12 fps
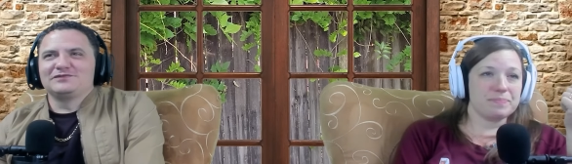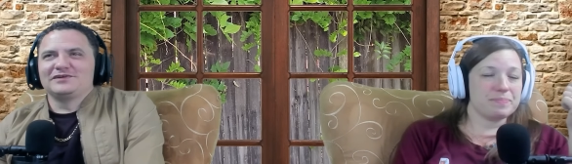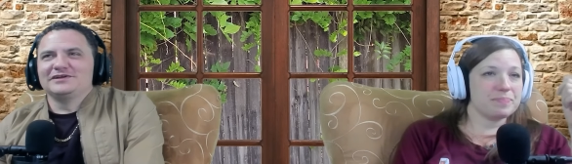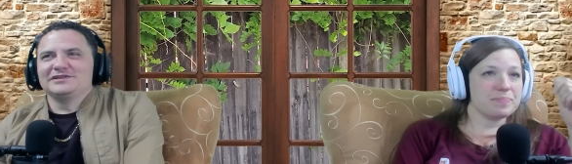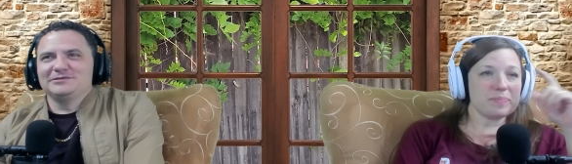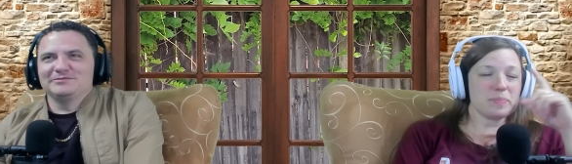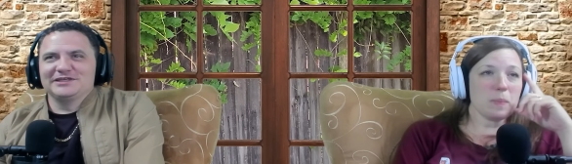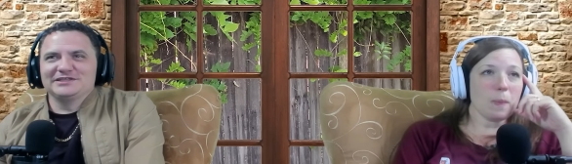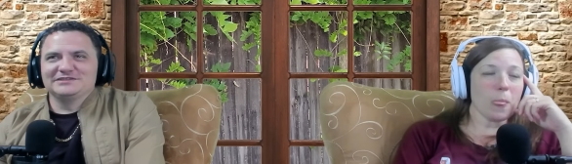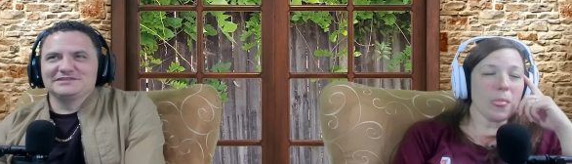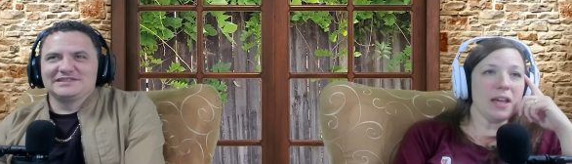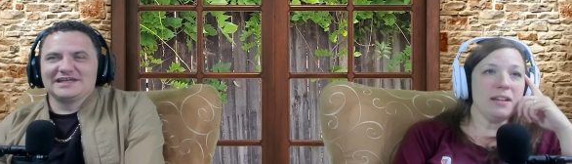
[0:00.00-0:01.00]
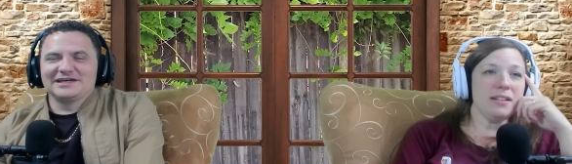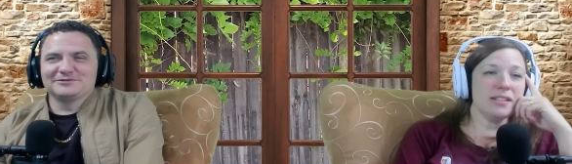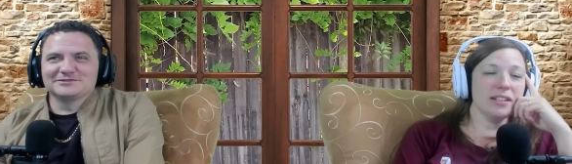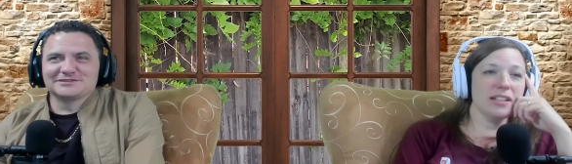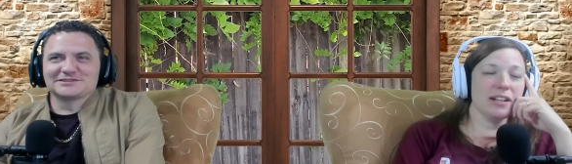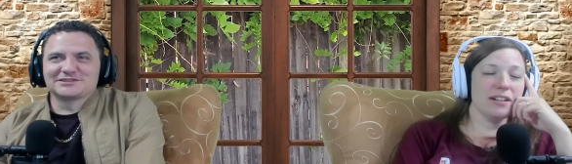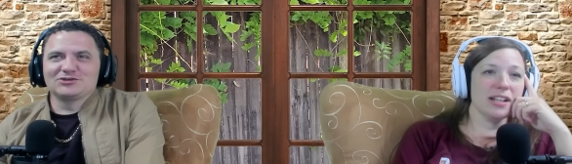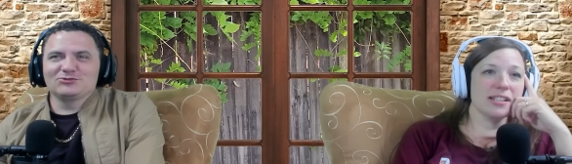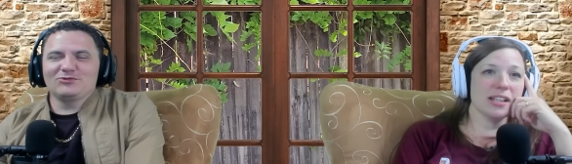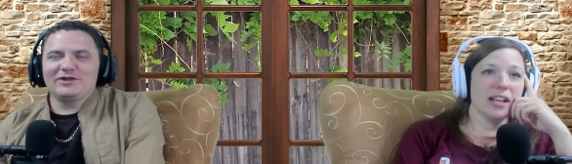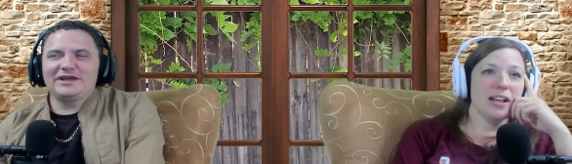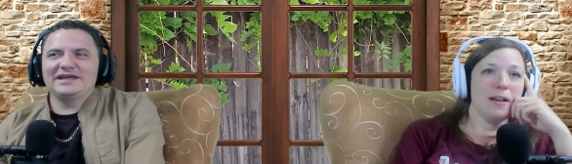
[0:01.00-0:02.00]
Speaker 1: funny, man. That he's
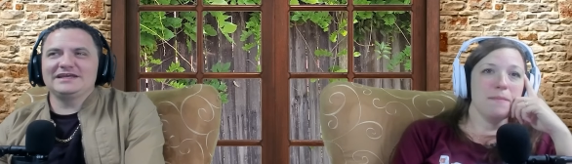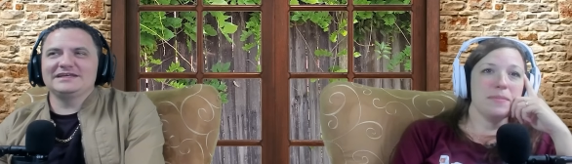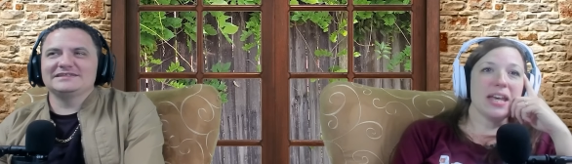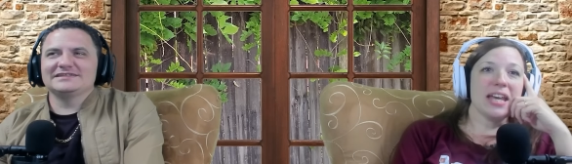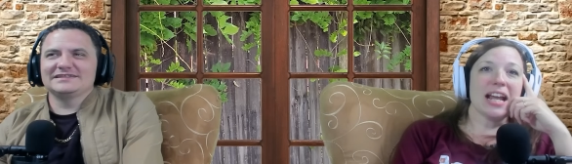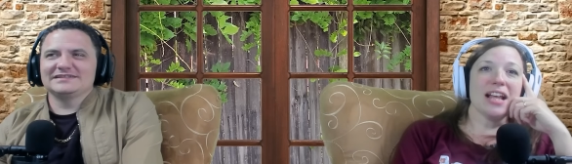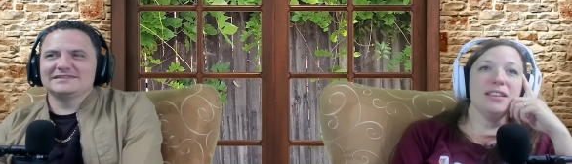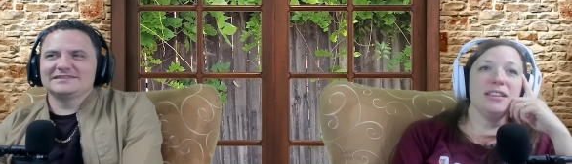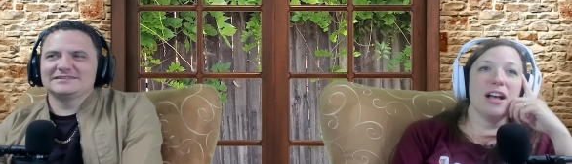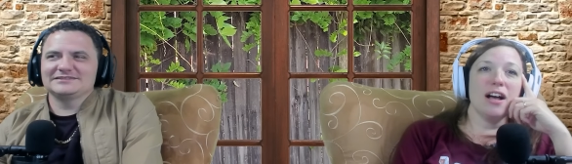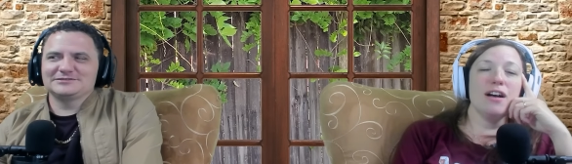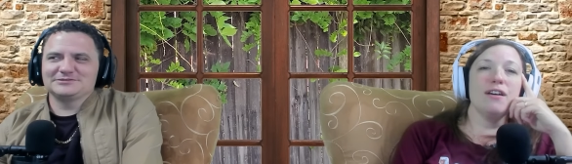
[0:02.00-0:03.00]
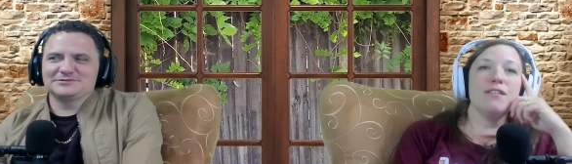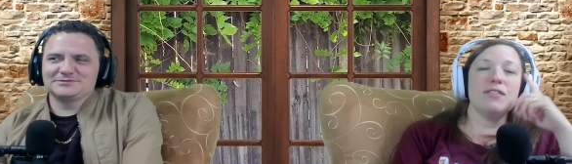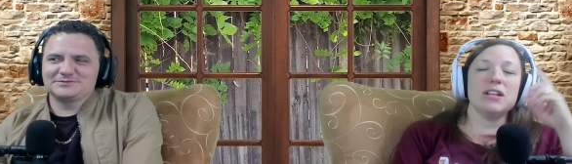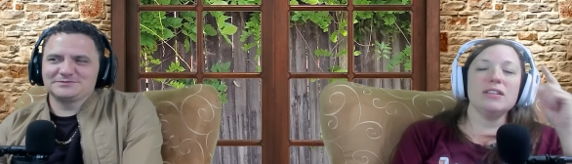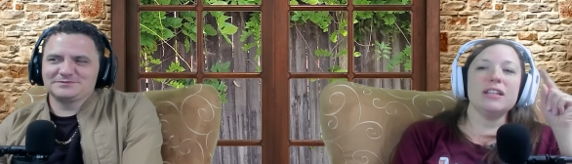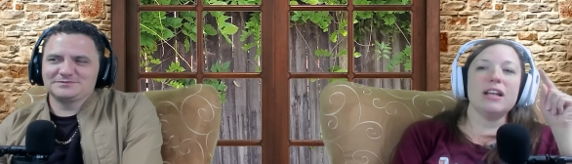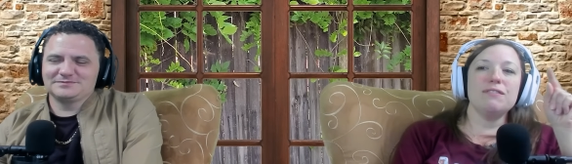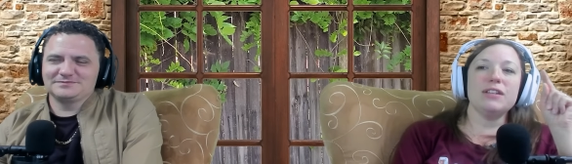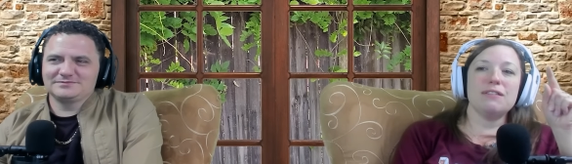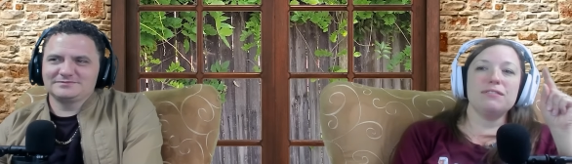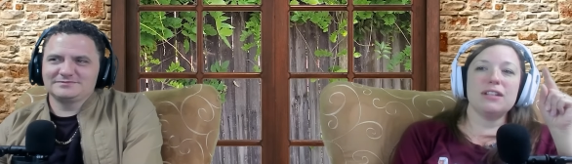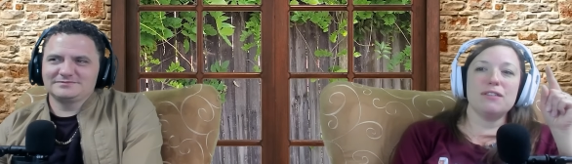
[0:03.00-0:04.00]
hilarious. Great. And
Speaker 2: I love,
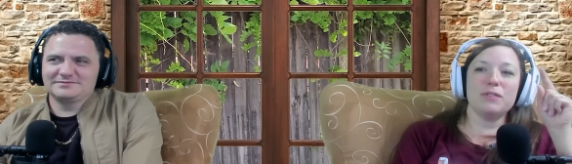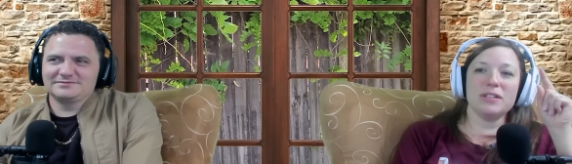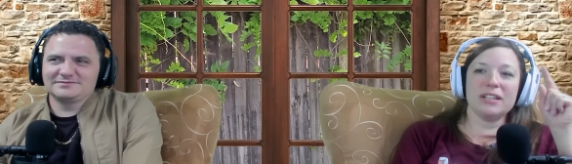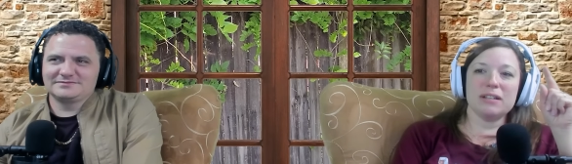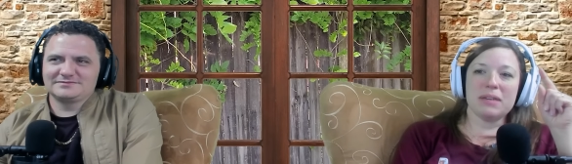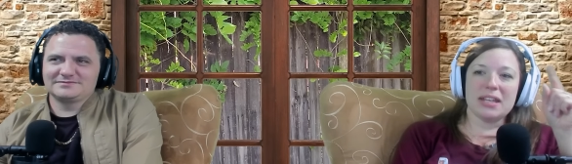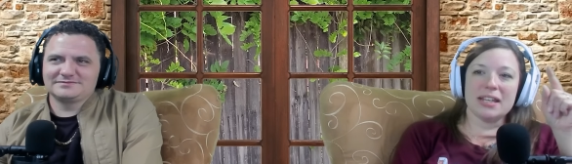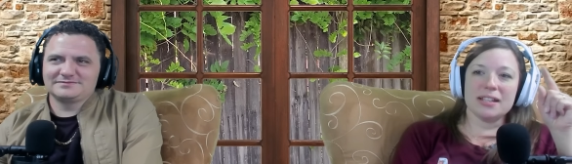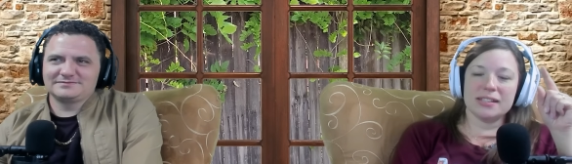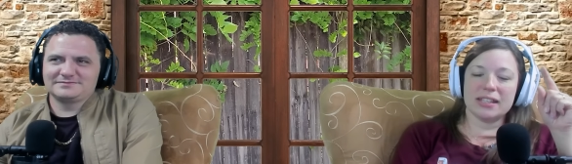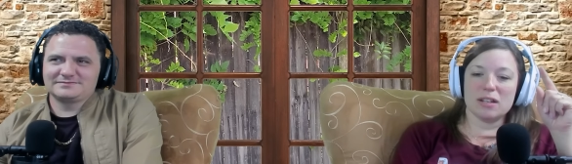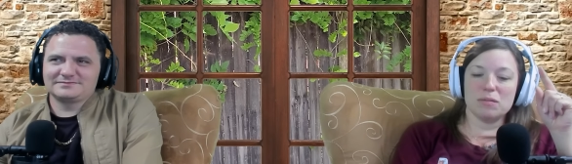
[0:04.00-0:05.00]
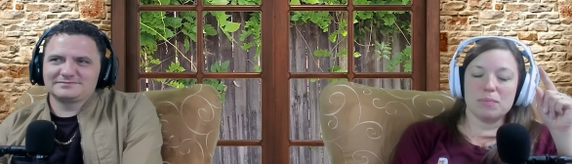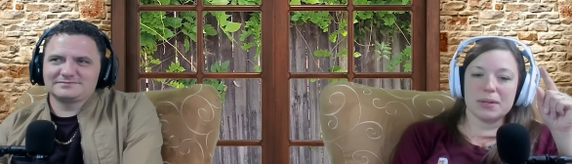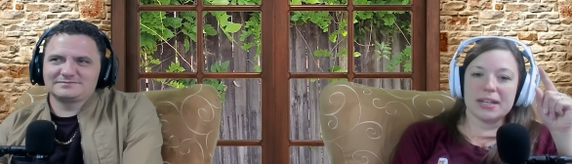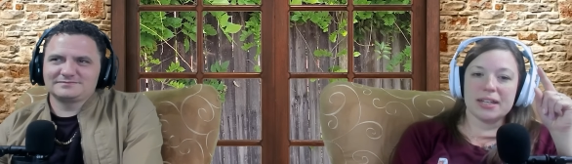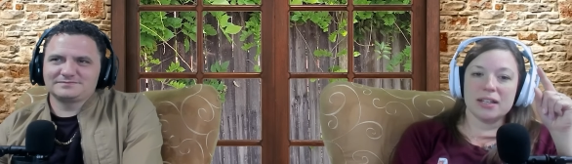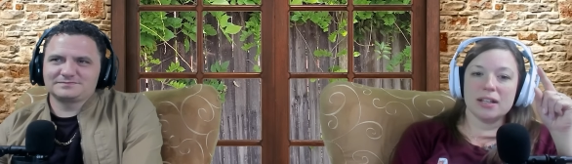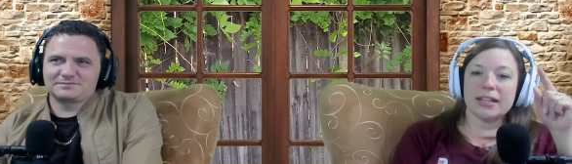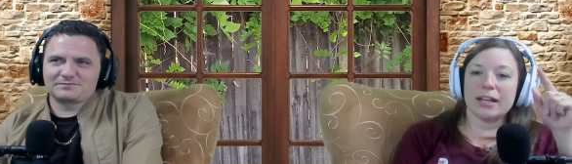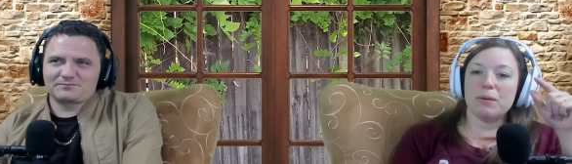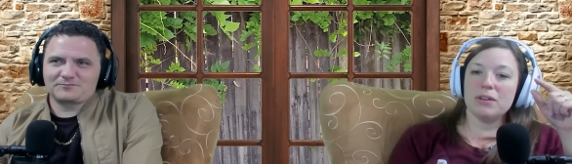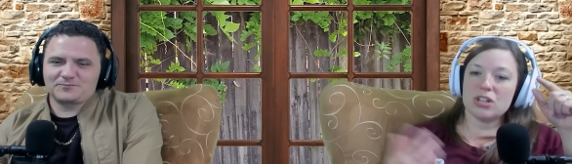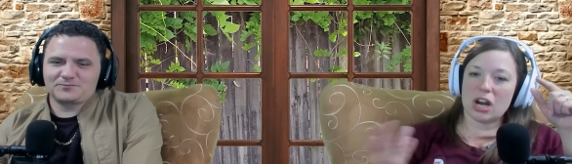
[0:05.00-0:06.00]
love, love, love when comedians can bring,
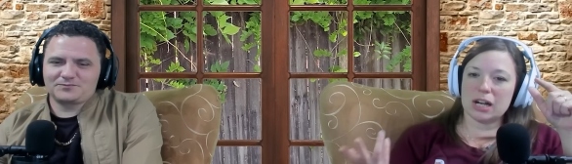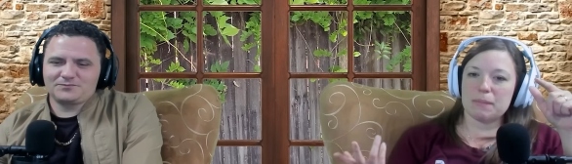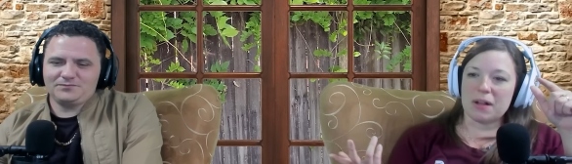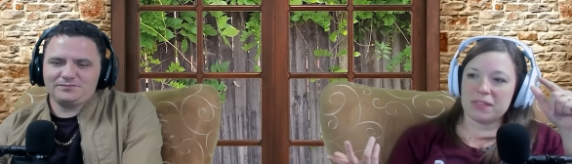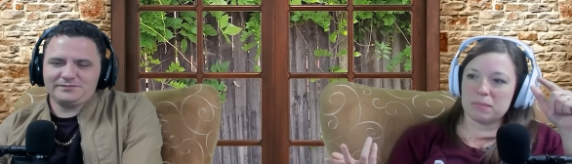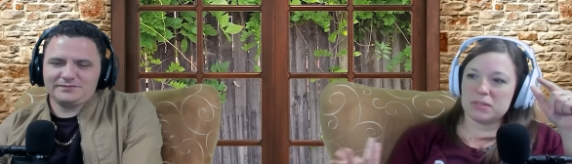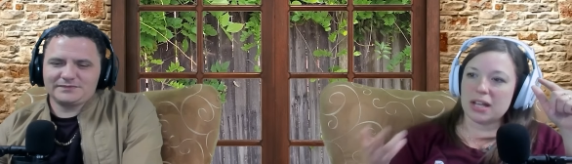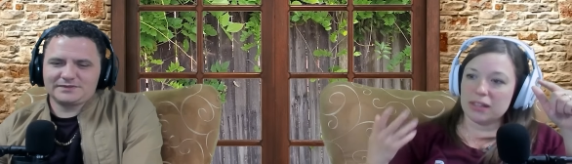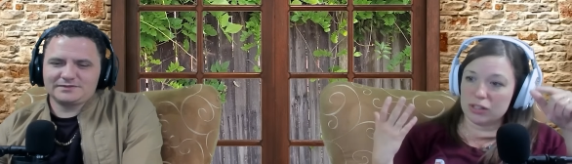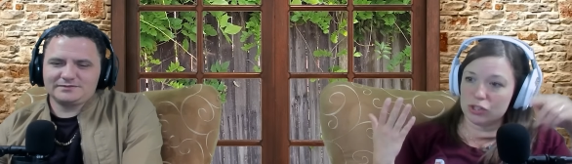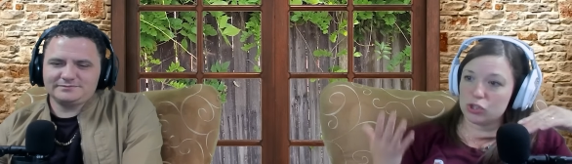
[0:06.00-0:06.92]
like we talk about them telling